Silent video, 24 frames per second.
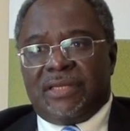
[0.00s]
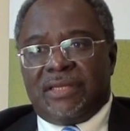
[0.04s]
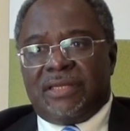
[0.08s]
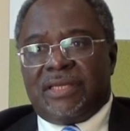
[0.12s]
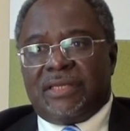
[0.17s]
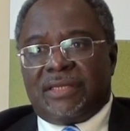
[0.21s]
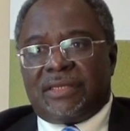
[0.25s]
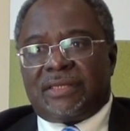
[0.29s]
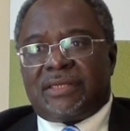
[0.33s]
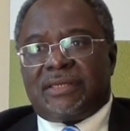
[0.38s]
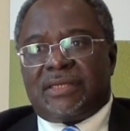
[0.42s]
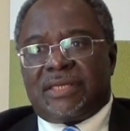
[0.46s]
in
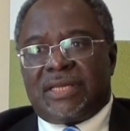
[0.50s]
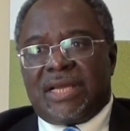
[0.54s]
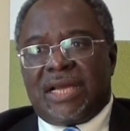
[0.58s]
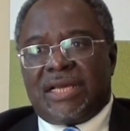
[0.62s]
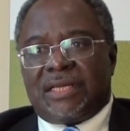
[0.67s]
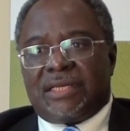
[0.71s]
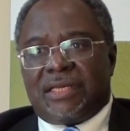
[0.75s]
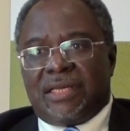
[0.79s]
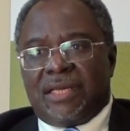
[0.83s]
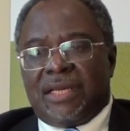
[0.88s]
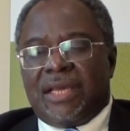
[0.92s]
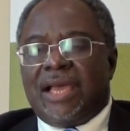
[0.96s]
that
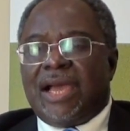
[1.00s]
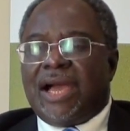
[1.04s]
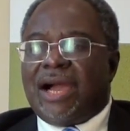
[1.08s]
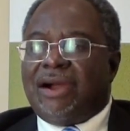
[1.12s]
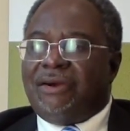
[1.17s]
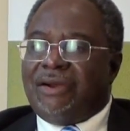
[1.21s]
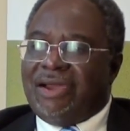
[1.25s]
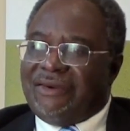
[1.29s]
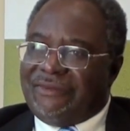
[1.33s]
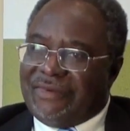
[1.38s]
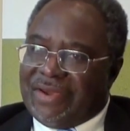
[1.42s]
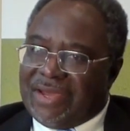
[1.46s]
regard.
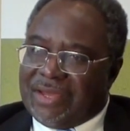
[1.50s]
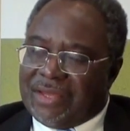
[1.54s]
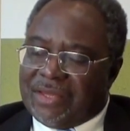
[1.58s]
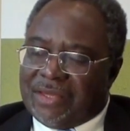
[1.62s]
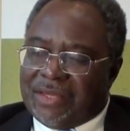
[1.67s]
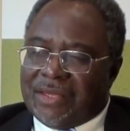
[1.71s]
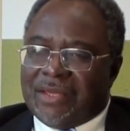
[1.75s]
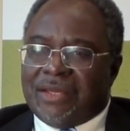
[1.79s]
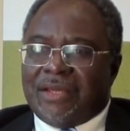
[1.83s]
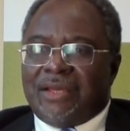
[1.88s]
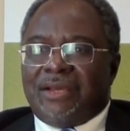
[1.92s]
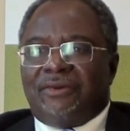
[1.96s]
However,
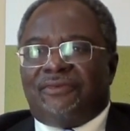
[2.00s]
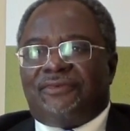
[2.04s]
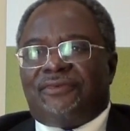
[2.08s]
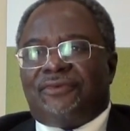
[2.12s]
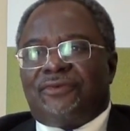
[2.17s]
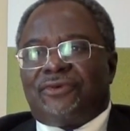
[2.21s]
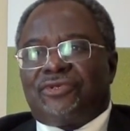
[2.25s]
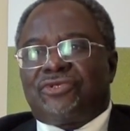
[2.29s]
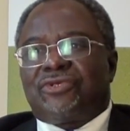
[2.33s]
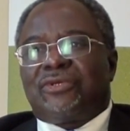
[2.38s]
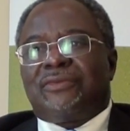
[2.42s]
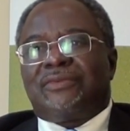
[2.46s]

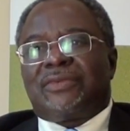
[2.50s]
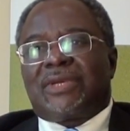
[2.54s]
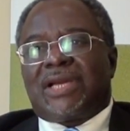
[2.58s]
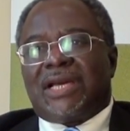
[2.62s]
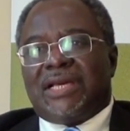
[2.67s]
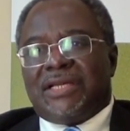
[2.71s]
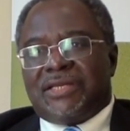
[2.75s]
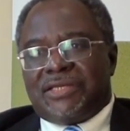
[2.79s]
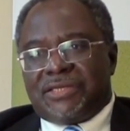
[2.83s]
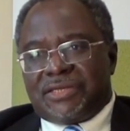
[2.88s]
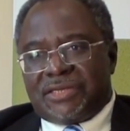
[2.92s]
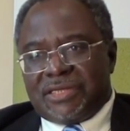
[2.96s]
for some
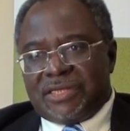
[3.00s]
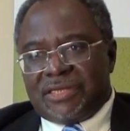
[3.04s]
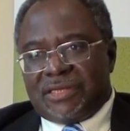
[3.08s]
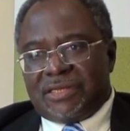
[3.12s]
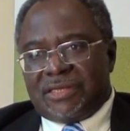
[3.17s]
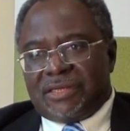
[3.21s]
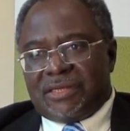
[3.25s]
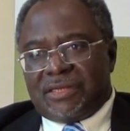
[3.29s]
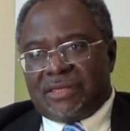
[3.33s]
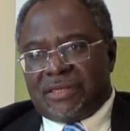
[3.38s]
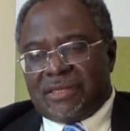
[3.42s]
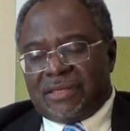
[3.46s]

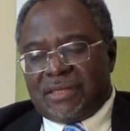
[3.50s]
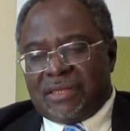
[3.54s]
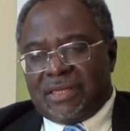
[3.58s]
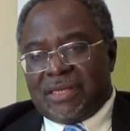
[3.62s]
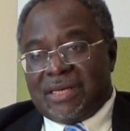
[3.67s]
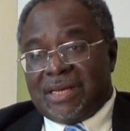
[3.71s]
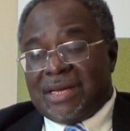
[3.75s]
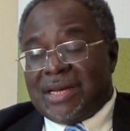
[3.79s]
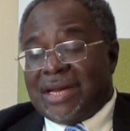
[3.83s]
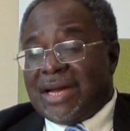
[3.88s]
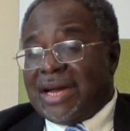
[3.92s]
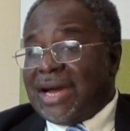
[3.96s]
countries,
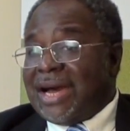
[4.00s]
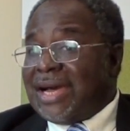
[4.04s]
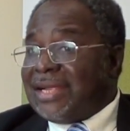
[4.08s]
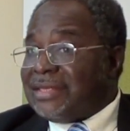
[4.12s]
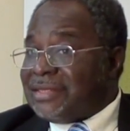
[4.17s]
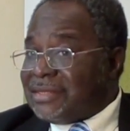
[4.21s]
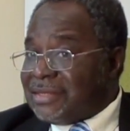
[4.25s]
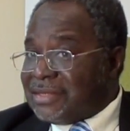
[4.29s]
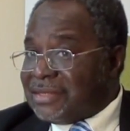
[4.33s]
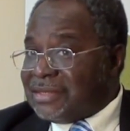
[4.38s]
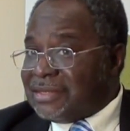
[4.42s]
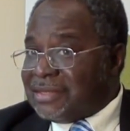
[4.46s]

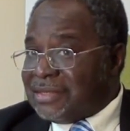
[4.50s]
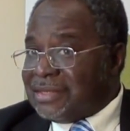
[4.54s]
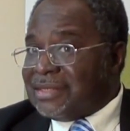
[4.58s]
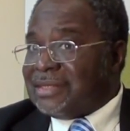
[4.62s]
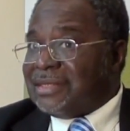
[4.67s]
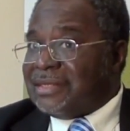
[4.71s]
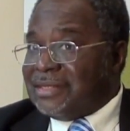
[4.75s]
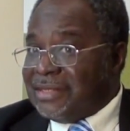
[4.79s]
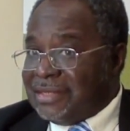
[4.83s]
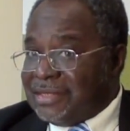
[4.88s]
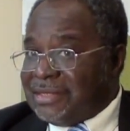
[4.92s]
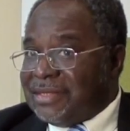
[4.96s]
as
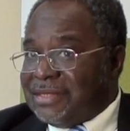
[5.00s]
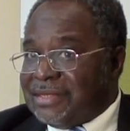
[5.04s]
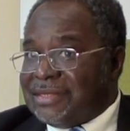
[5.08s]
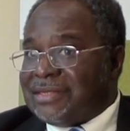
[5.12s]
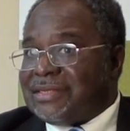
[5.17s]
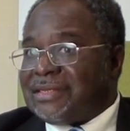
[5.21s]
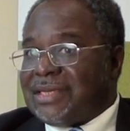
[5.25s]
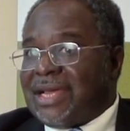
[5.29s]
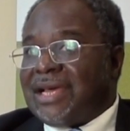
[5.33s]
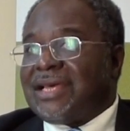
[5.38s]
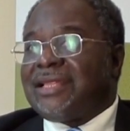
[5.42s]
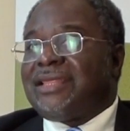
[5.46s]
it
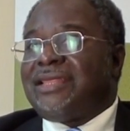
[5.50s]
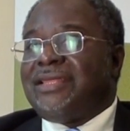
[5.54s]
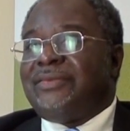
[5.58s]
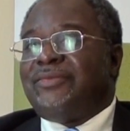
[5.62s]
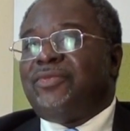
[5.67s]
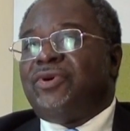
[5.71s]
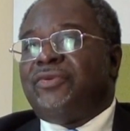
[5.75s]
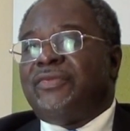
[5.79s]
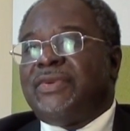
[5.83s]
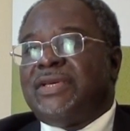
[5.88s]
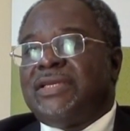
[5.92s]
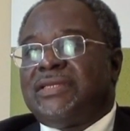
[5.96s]
is at the
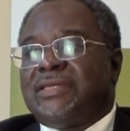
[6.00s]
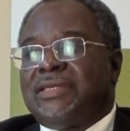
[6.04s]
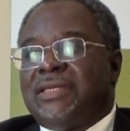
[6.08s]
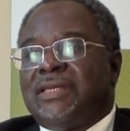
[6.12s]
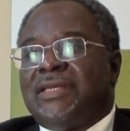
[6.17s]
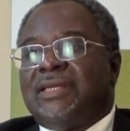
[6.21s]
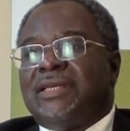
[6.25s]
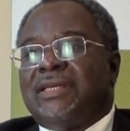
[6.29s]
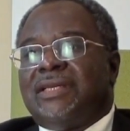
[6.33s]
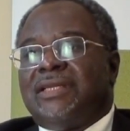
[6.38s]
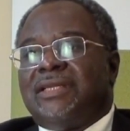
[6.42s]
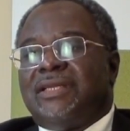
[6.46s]
moment,
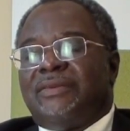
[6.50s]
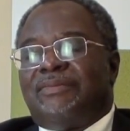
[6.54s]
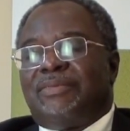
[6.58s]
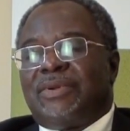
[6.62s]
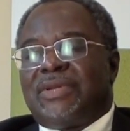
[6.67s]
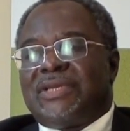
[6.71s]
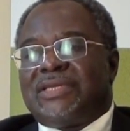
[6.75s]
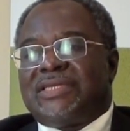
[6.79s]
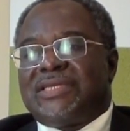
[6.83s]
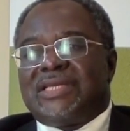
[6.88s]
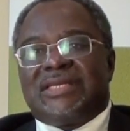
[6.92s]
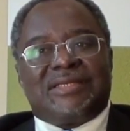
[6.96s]
the
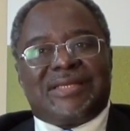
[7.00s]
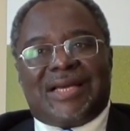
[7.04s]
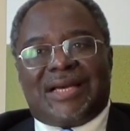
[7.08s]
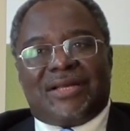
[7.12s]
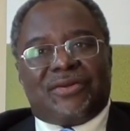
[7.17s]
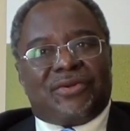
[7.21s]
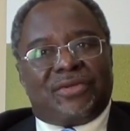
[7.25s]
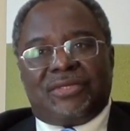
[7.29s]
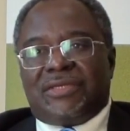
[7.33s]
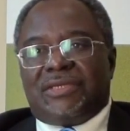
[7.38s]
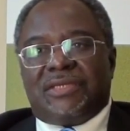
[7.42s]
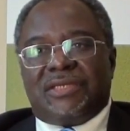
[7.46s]
presidents are
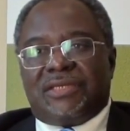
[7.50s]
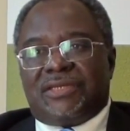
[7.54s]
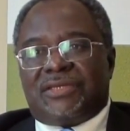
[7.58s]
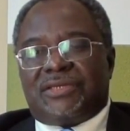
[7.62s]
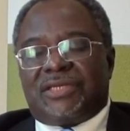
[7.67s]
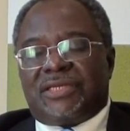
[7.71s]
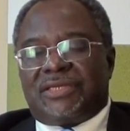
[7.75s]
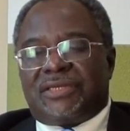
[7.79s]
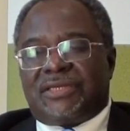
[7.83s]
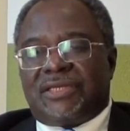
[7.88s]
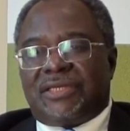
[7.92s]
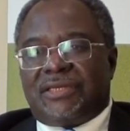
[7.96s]
not
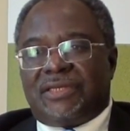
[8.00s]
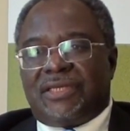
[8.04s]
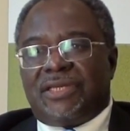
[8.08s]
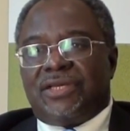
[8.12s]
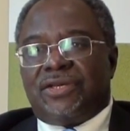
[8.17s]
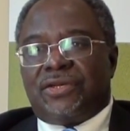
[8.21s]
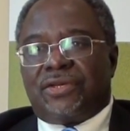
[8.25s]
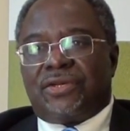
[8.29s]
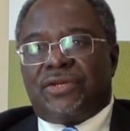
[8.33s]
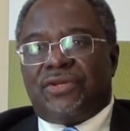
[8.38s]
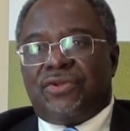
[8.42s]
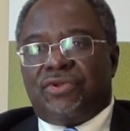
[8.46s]
interested
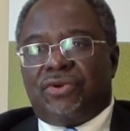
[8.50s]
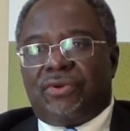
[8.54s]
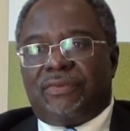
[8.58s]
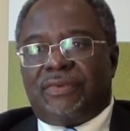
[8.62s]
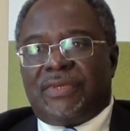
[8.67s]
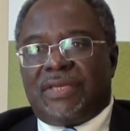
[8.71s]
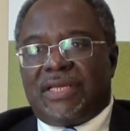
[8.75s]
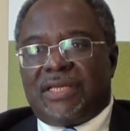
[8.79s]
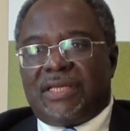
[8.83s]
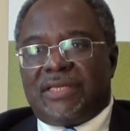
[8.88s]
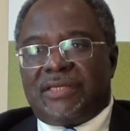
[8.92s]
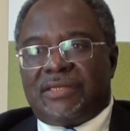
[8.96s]
in
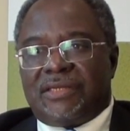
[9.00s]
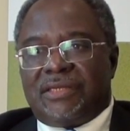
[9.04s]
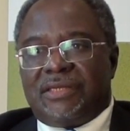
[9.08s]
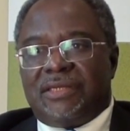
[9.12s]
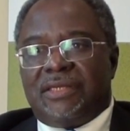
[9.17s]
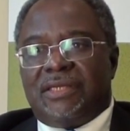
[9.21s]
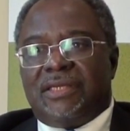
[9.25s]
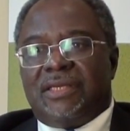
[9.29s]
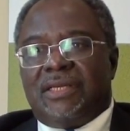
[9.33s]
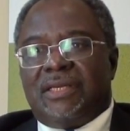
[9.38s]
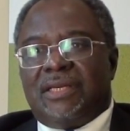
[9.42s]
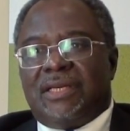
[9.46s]
renewable
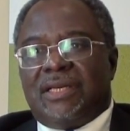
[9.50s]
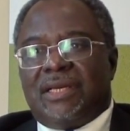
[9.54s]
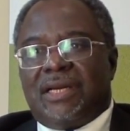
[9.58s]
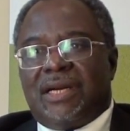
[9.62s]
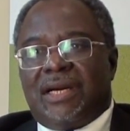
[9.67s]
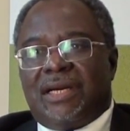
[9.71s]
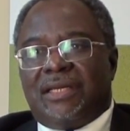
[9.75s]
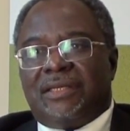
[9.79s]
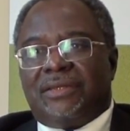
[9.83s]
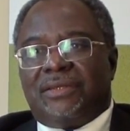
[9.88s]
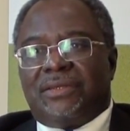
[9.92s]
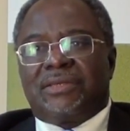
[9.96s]
energy
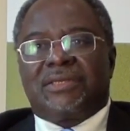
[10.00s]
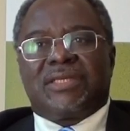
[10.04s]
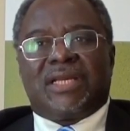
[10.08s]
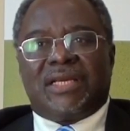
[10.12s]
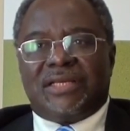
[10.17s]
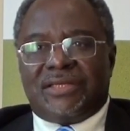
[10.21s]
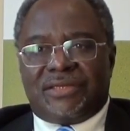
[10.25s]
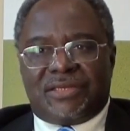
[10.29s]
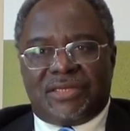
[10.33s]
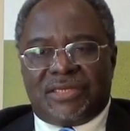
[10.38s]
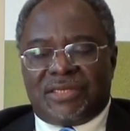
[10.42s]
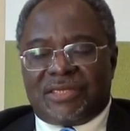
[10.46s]
and those
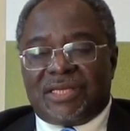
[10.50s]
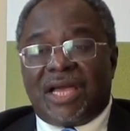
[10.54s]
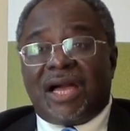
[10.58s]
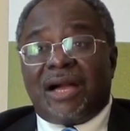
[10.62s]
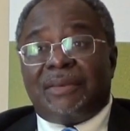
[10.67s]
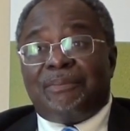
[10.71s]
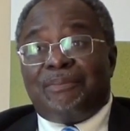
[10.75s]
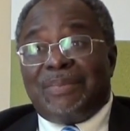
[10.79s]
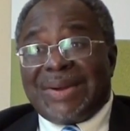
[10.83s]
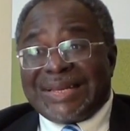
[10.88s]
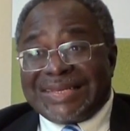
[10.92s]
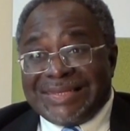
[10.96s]
countries
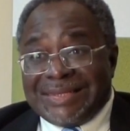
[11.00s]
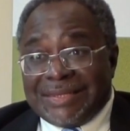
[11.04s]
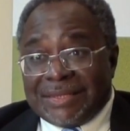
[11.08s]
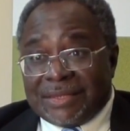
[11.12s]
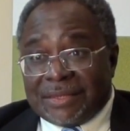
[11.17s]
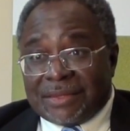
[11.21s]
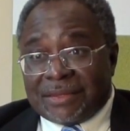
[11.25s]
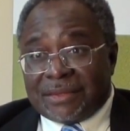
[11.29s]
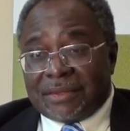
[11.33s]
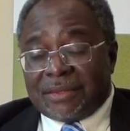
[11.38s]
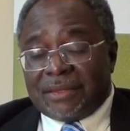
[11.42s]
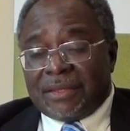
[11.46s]
are
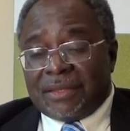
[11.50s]
battling.